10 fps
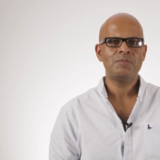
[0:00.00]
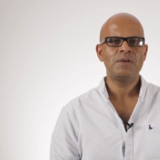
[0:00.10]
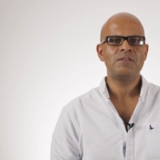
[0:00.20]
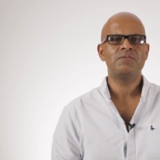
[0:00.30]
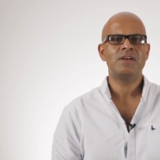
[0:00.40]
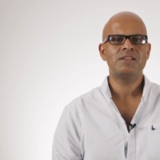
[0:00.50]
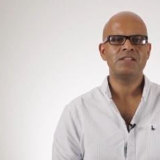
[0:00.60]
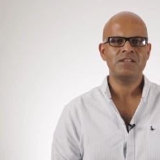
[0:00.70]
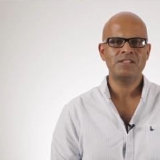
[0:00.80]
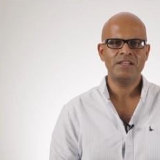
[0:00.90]
have been
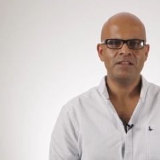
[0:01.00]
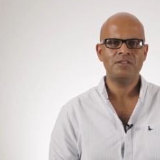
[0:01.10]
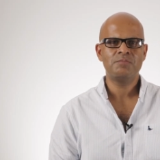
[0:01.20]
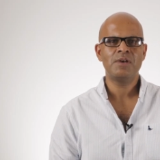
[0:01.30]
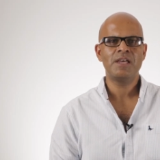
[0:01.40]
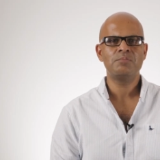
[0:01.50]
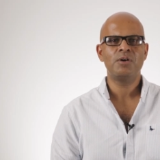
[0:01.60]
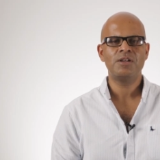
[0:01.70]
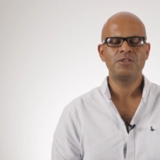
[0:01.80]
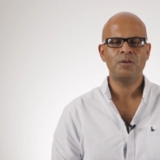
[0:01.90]
fantastic and have made
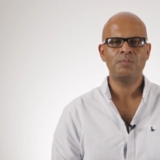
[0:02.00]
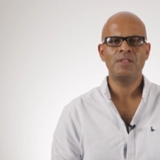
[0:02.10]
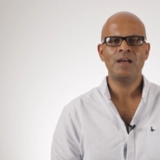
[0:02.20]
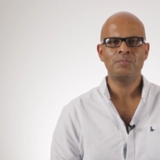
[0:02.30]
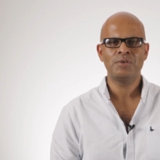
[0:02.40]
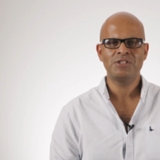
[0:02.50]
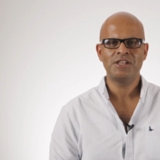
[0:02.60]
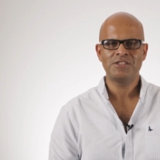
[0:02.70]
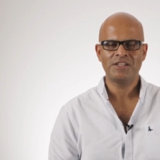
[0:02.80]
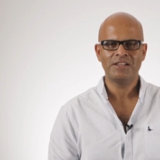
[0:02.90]
my job that much
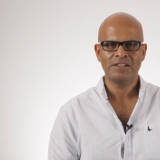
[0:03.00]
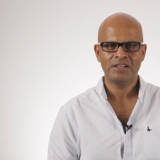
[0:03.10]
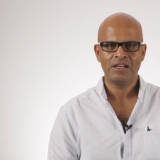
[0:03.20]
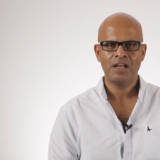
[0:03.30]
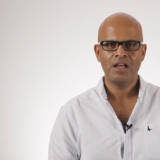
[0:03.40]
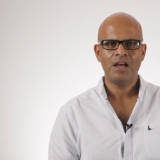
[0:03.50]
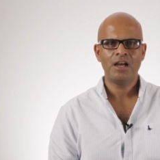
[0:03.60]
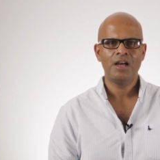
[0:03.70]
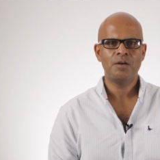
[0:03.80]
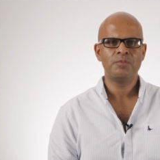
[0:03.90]
easier.
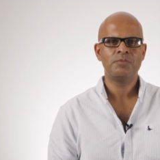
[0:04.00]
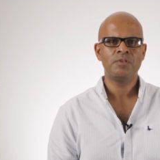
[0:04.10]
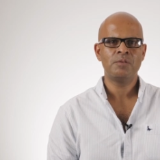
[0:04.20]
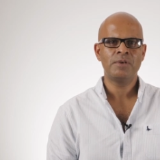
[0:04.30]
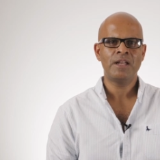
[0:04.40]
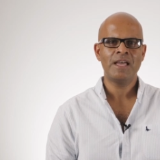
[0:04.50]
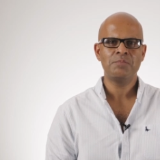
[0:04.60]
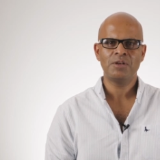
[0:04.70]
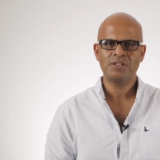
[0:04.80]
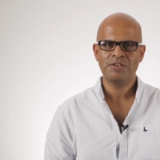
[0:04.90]
From Elaine,
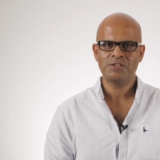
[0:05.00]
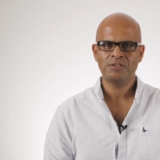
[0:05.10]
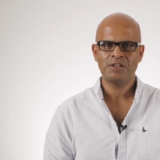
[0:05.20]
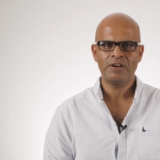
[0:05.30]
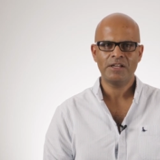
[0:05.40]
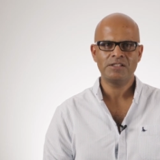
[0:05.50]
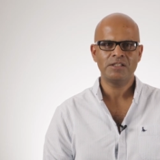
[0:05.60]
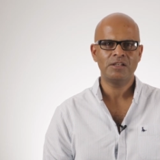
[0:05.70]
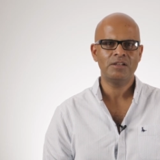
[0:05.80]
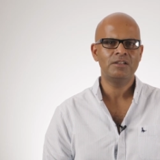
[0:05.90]
my divisional
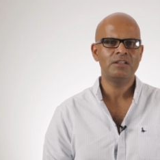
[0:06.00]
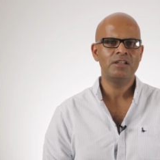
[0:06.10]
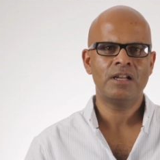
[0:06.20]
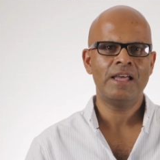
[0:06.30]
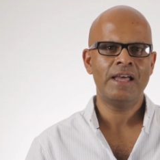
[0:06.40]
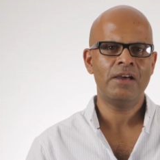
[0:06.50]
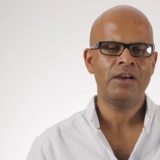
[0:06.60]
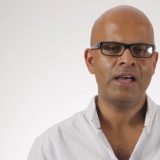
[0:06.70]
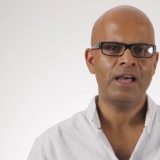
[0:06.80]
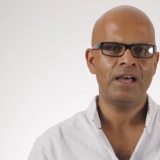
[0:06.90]
director,
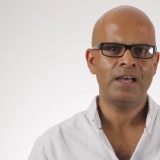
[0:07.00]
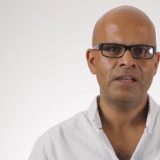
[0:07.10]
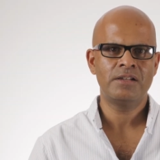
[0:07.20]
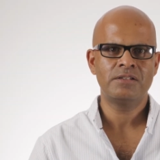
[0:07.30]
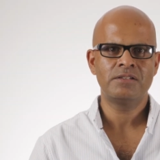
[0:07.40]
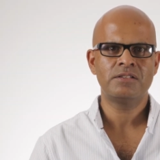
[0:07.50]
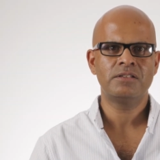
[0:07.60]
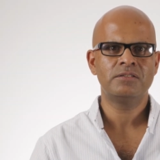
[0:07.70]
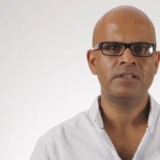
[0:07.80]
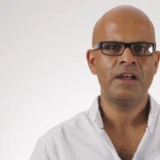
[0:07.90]
Claire and
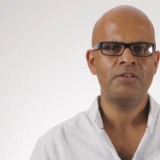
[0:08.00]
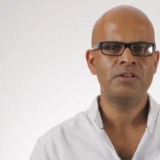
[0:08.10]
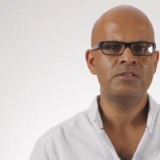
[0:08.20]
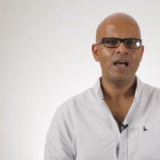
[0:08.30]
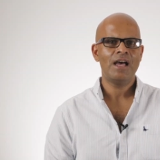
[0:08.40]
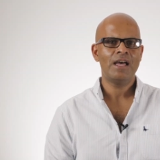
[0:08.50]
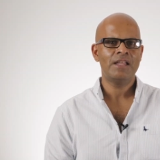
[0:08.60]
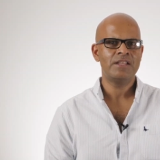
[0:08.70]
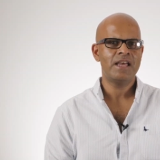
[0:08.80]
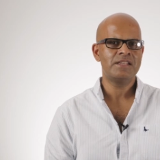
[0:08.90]
Karen, and
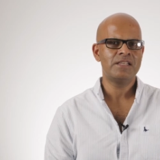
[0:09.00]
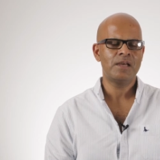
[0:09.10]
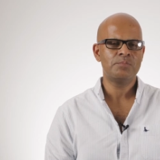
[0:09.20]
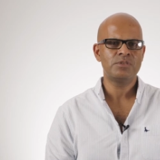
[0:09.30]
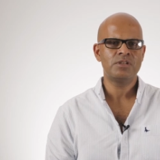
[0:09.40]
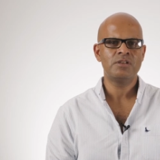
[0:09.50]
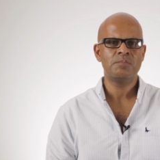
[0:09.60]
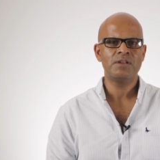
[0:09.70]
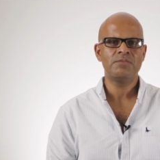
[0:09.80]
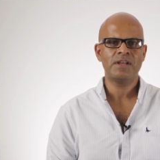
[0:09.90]
the ADMs, you've
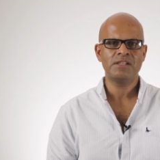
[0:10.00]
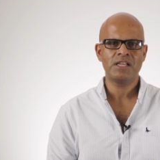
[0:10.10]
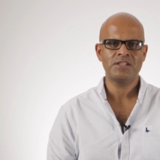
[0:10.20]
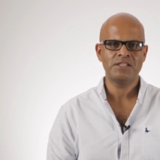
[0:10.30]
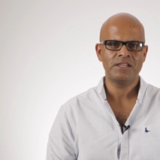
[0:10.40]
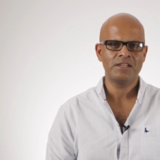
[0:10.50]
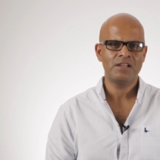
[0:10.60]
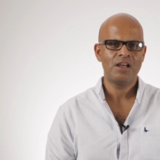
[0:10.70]
been fantastic.